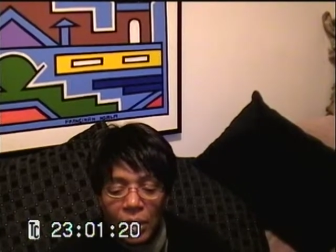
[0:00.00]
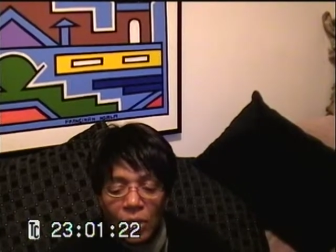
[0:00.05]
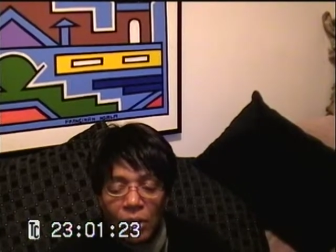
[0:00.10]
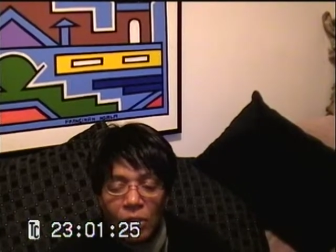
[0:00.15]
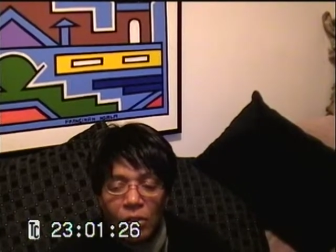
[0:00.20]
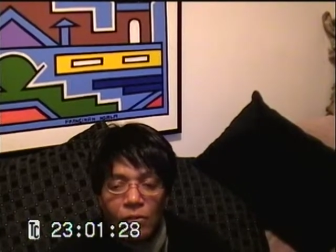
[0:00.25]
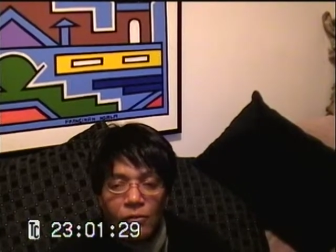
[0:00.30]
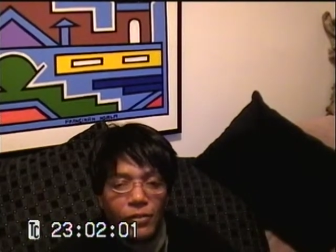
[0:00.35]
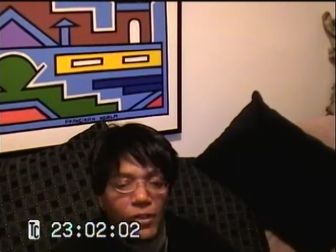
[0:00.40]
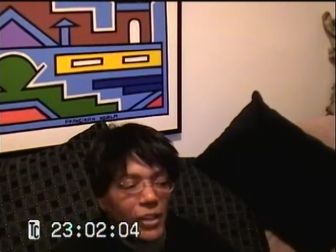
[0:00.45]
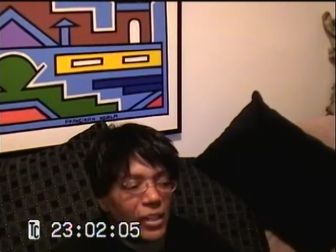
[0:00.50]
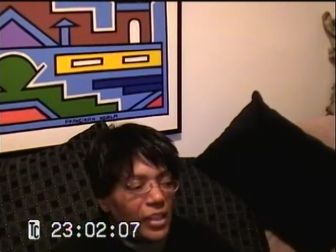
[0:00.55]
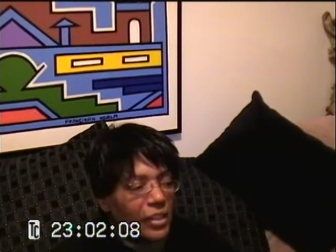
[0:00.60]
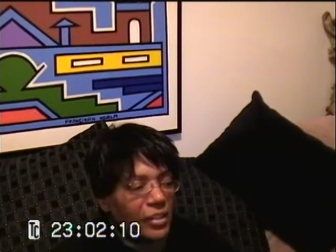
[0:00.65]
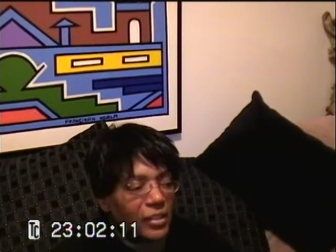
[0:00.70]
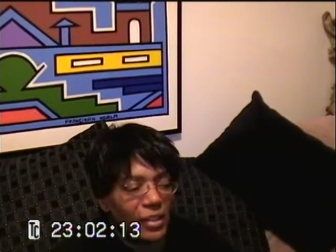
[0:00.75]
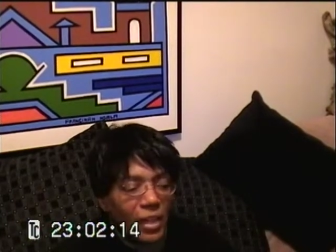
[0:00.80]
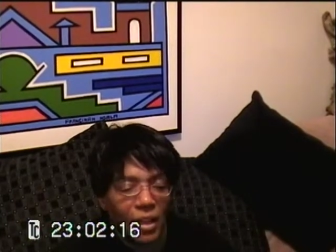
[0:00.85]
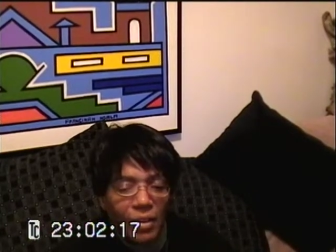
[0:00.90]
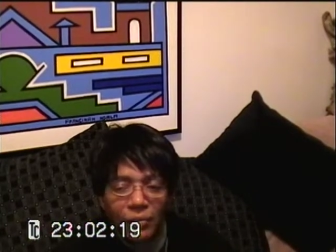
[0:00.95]

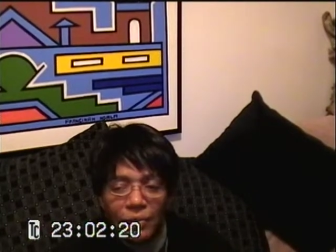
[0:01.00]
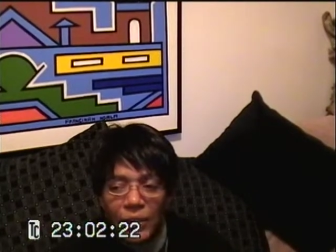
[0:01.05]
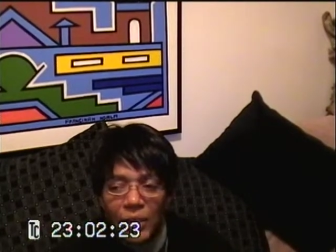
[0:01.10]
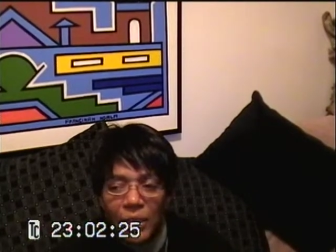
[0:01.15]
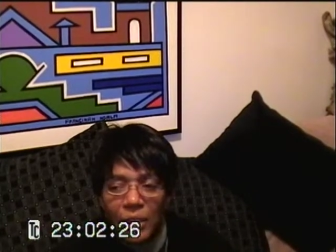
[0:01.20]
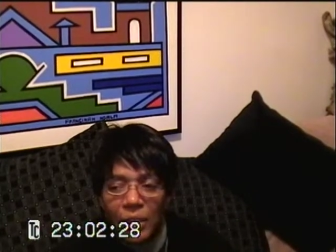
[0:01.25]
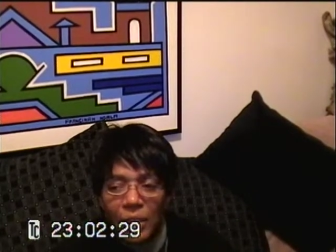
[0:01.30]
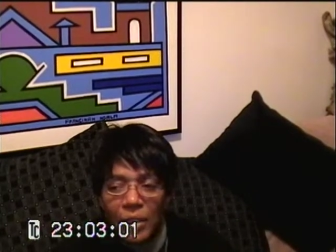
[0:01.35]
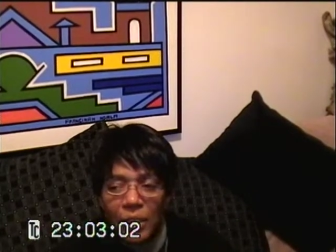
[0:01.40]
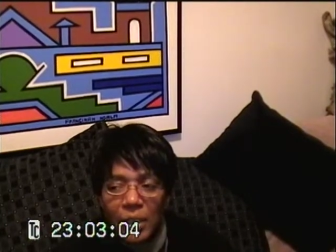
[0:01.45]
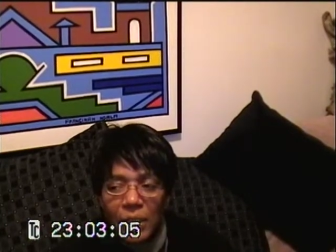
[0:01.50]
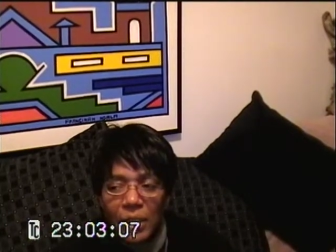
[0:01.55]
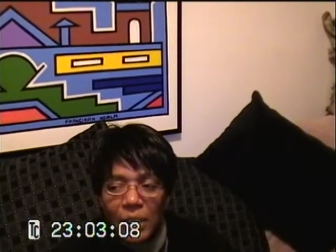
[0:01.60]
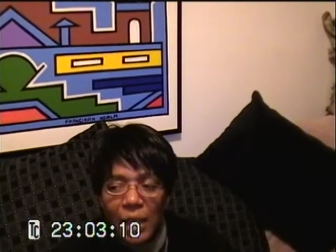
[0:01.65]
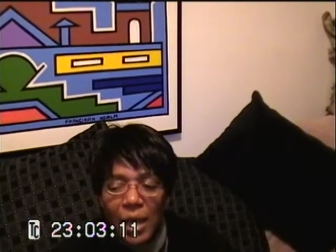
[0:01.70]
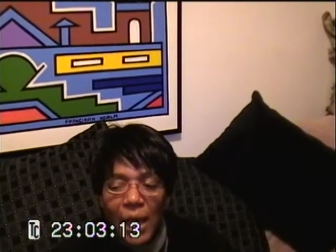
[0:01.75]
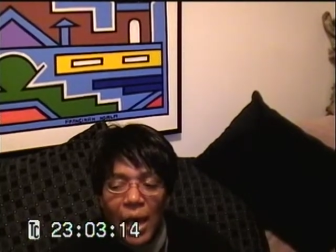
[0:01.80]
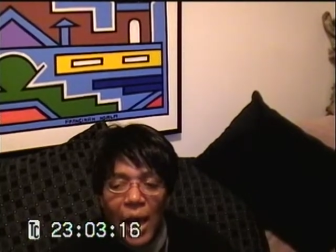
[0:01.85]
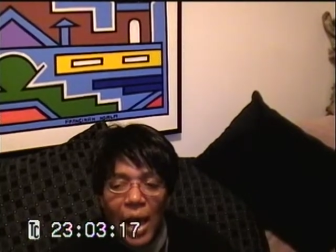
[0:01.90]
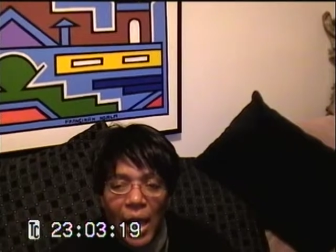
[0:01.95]
Philosophically,
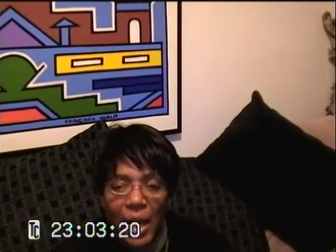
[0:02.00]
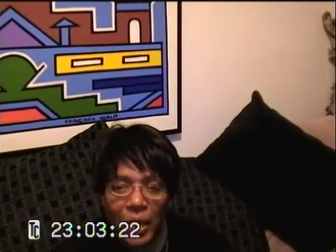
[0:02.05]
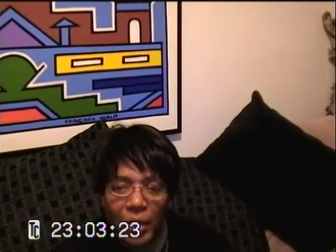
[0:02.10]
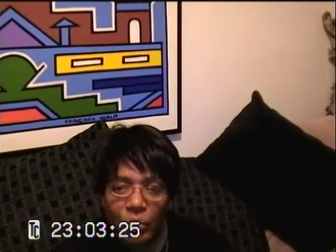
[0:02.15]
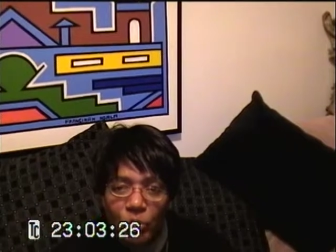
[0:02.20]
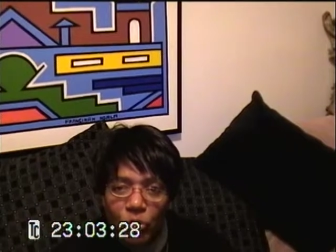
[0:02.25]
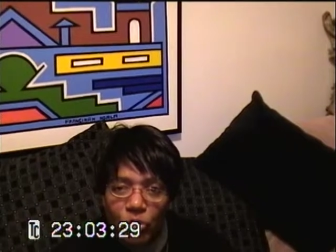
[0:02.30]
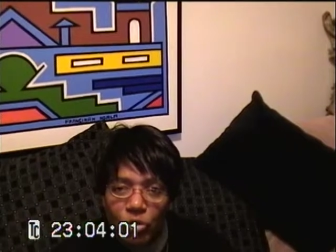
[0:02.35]
I am